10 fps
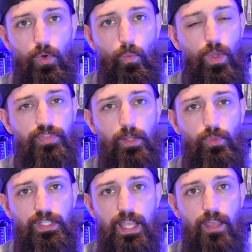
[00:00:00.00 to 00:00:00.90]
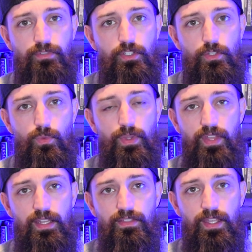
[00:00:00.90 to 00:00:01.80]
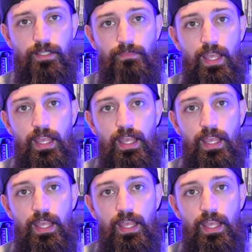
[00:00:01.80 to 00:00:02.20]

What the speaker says: or what they really have to do with anything.